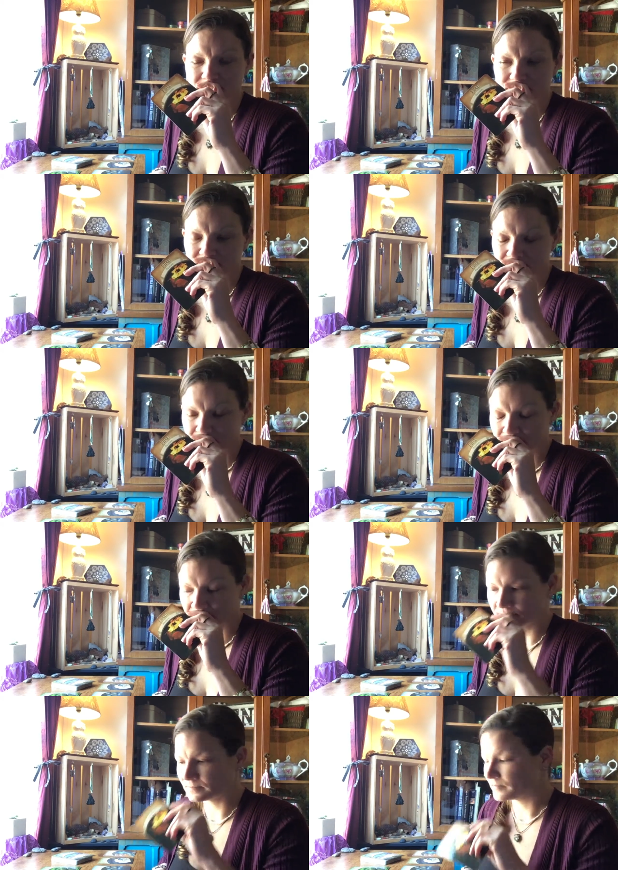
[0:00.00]

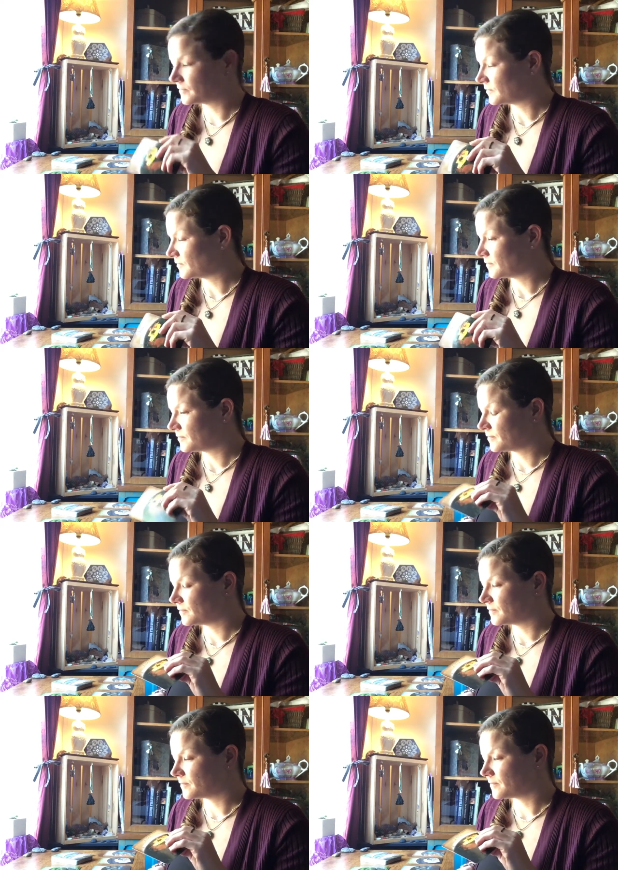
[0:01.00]

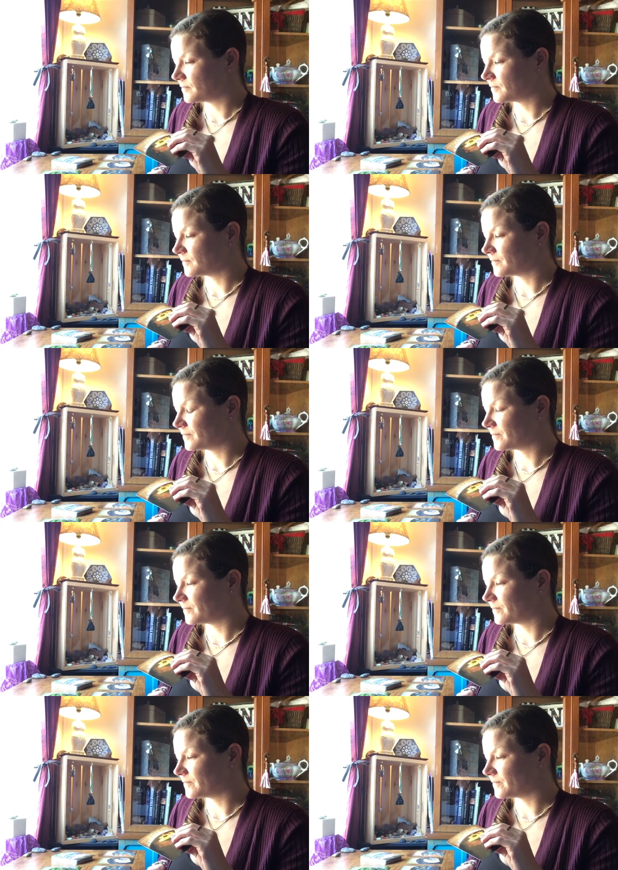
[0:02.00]

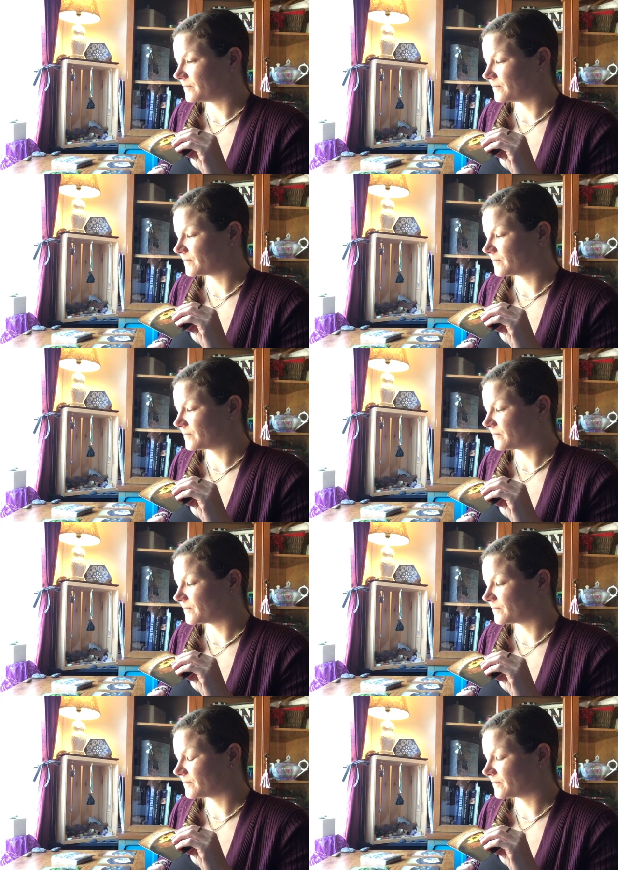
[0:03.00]

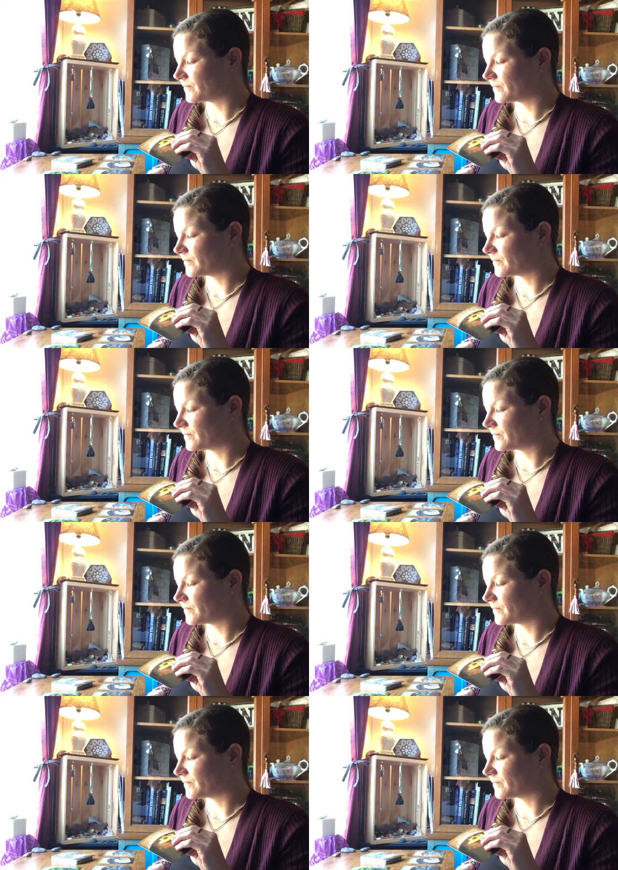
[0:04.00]
Nobody speaks.